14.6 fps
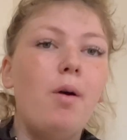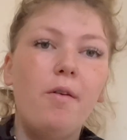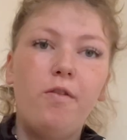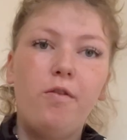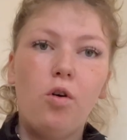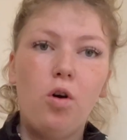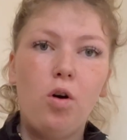
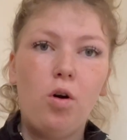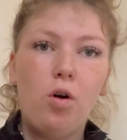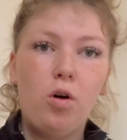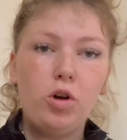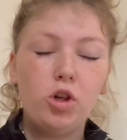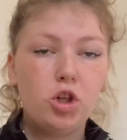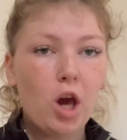
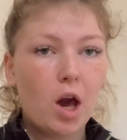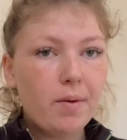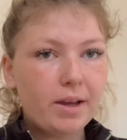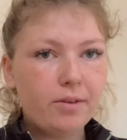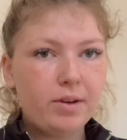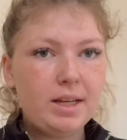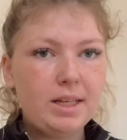for
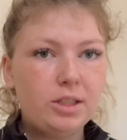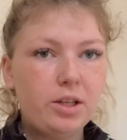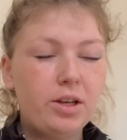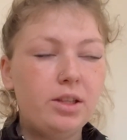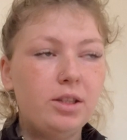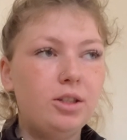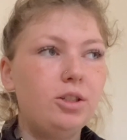showing
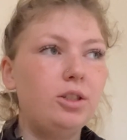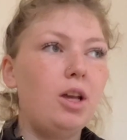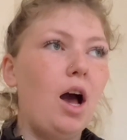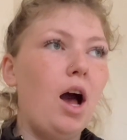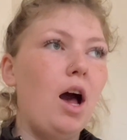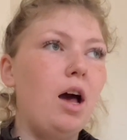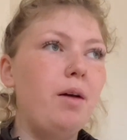reasons
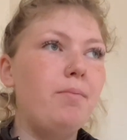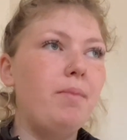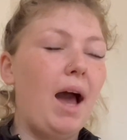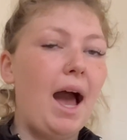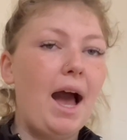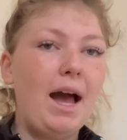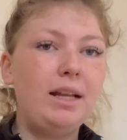
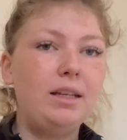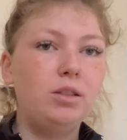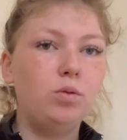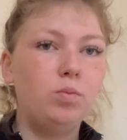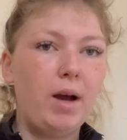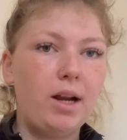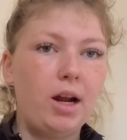and
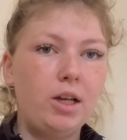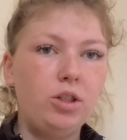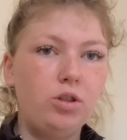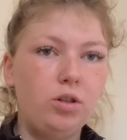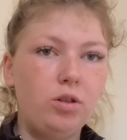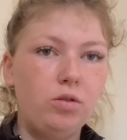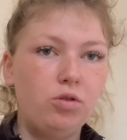when I
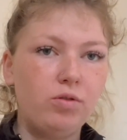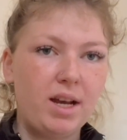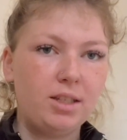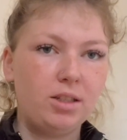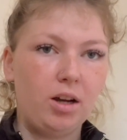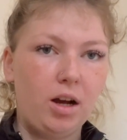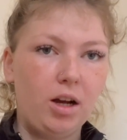do
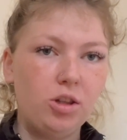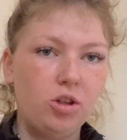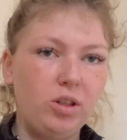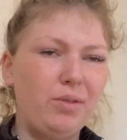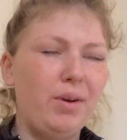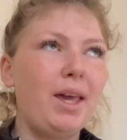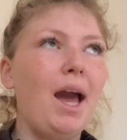dressage.
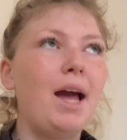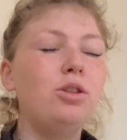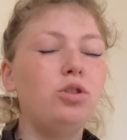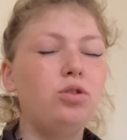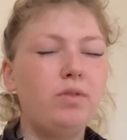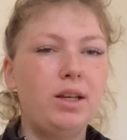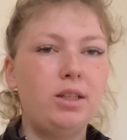Now, I can
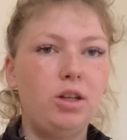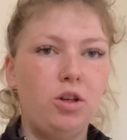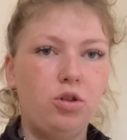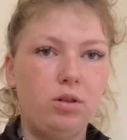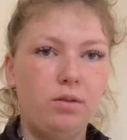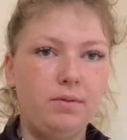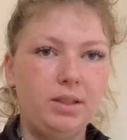do
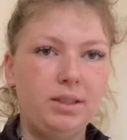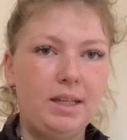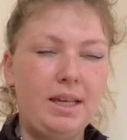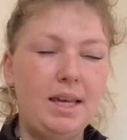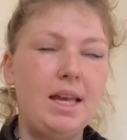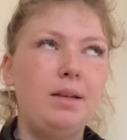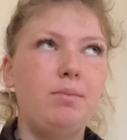dressage
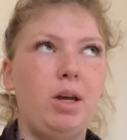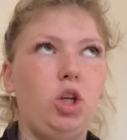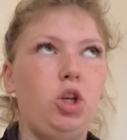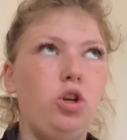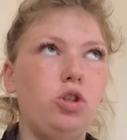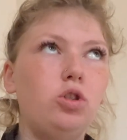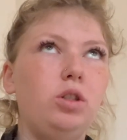obviously in my
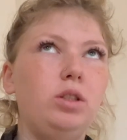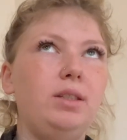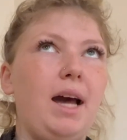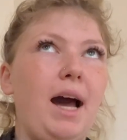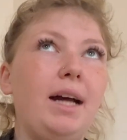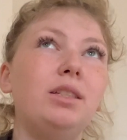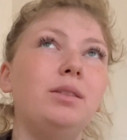close
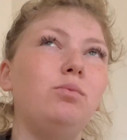contact.